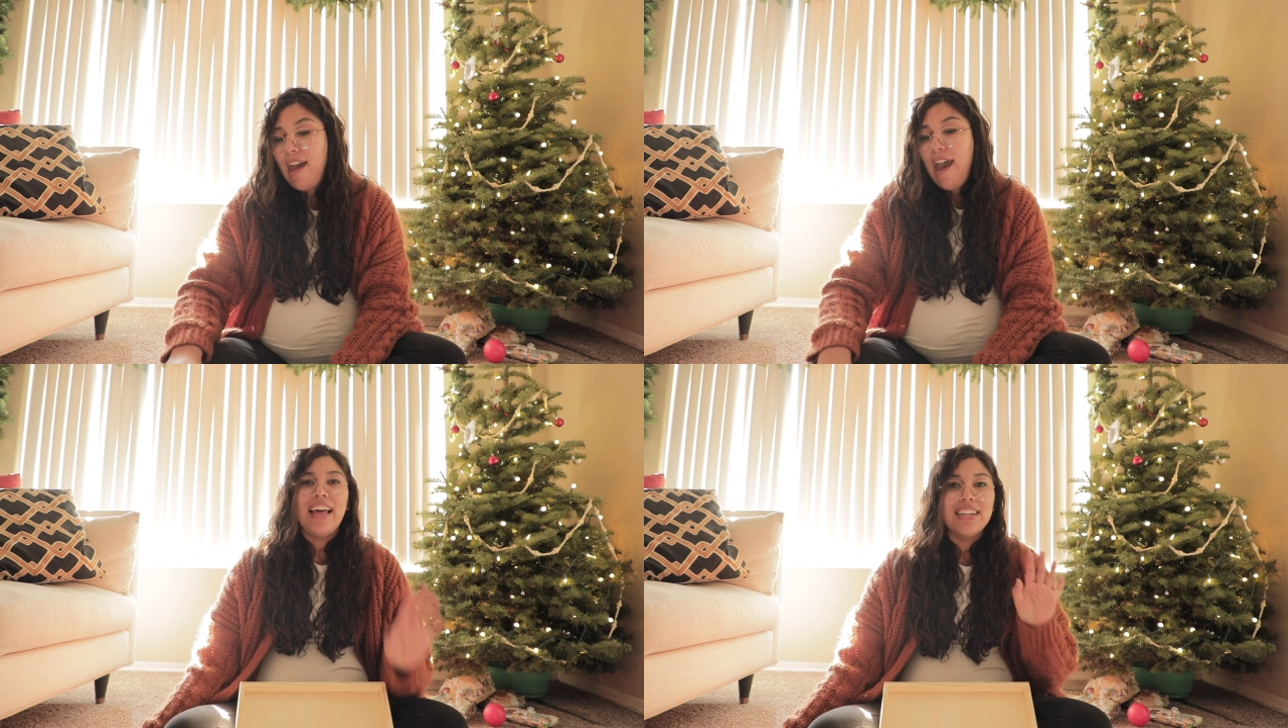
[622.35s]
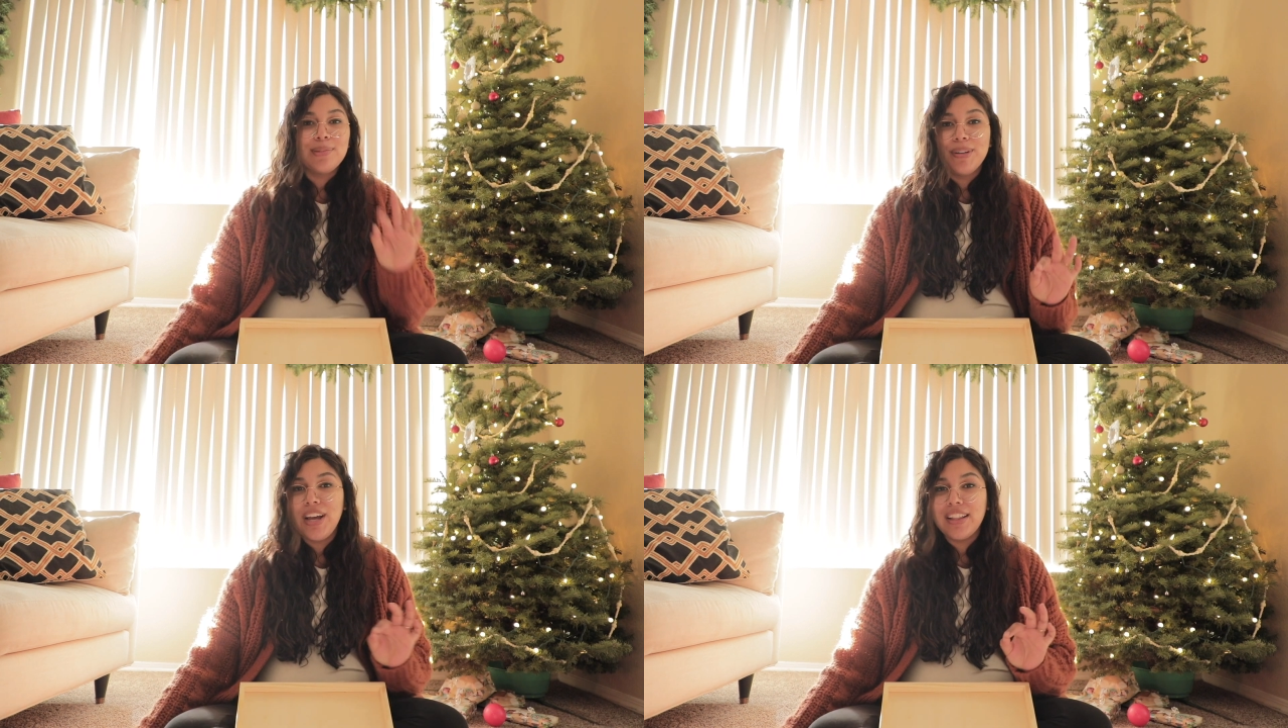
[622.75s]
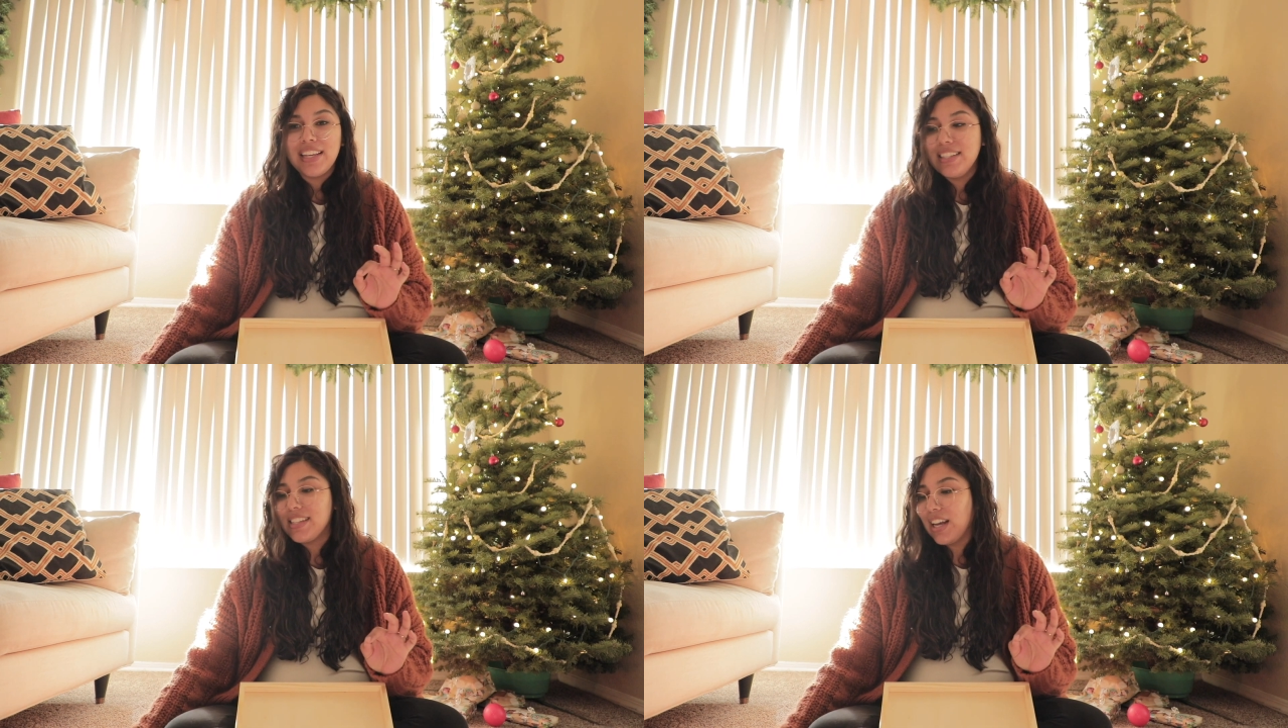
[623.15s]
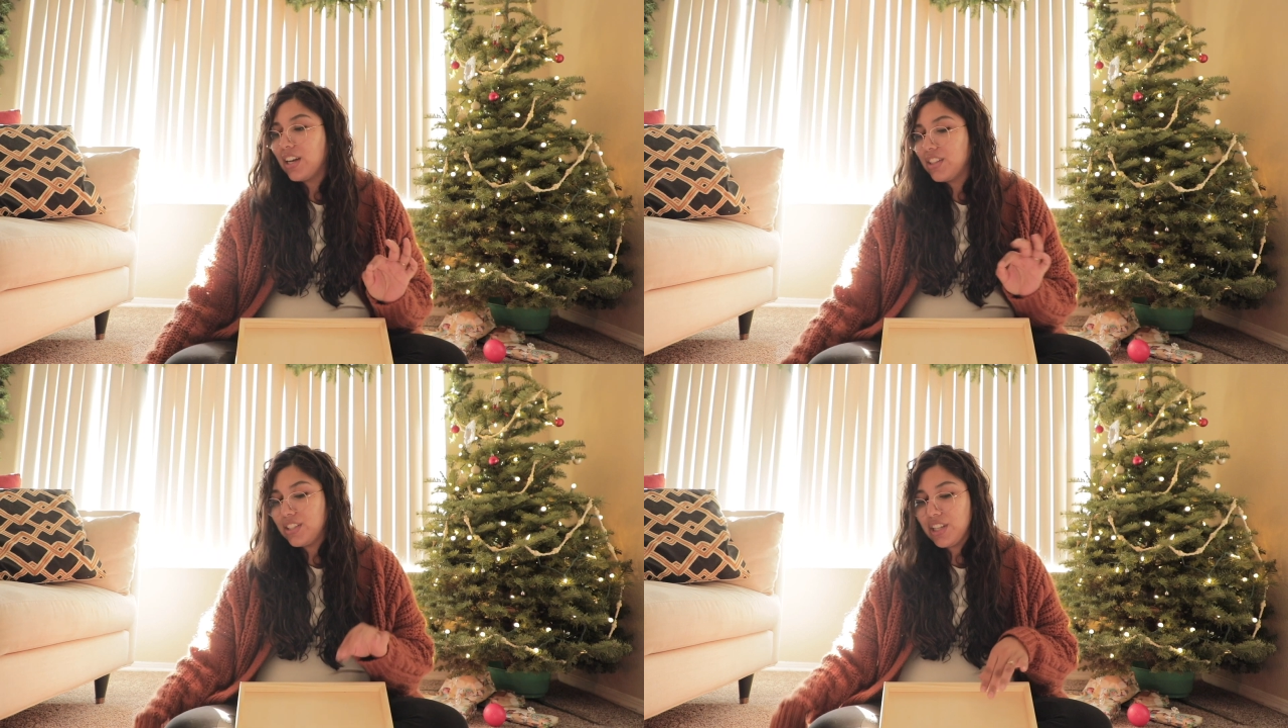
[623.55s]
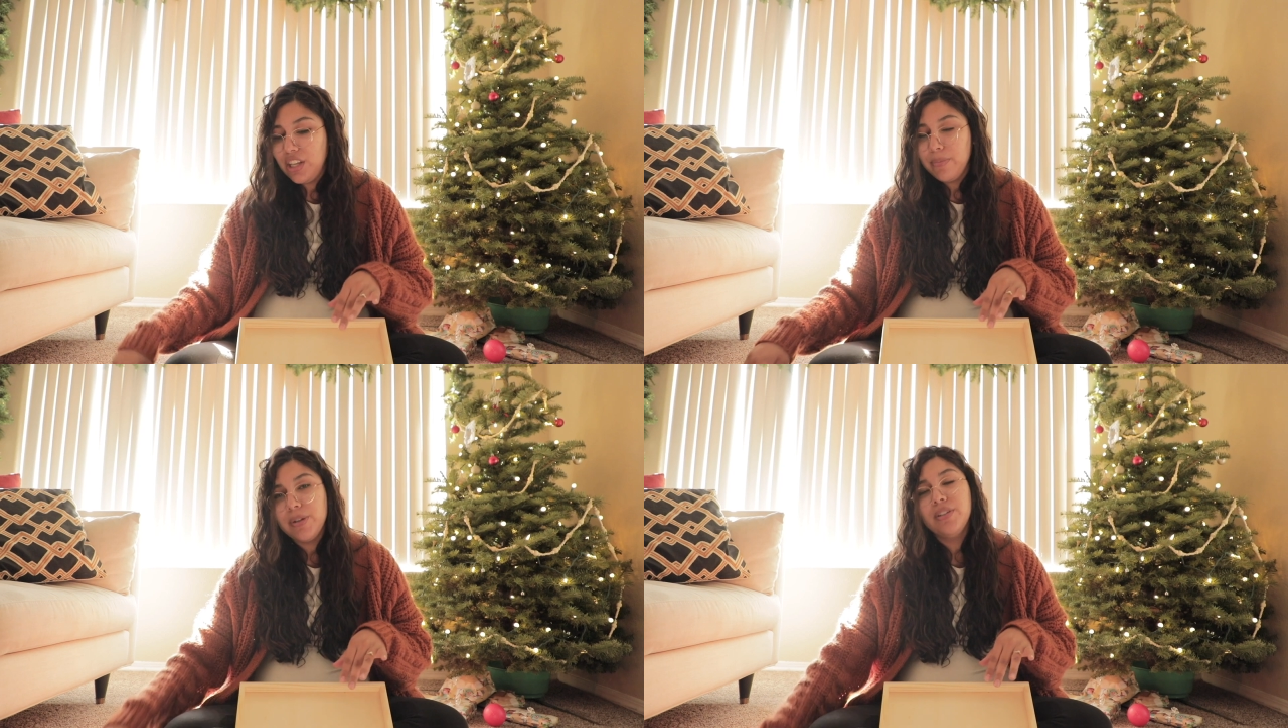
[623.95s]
Last but not least, I got this cute,